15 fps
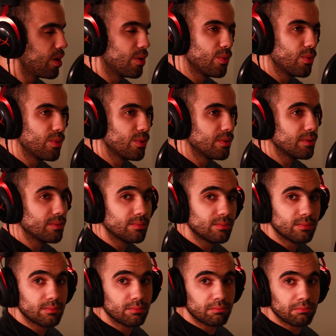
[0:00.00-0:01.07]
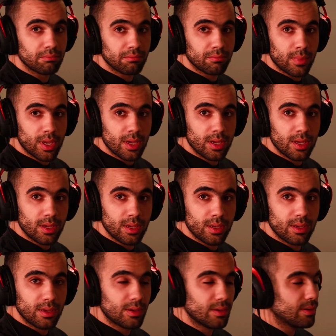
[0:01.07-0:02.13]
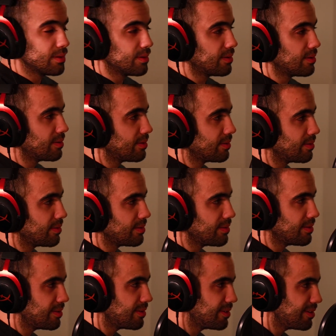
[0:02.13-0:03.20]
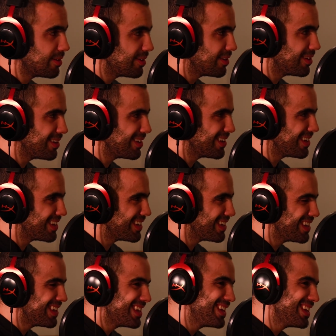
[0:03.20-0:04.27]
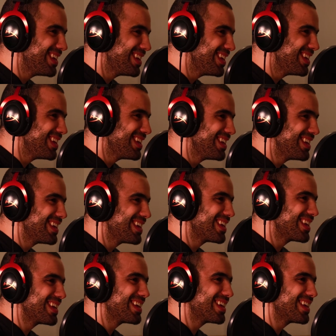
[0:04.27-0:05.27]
the reason was because, well, we've been coworkers for a while, and we've had a few conversations at work.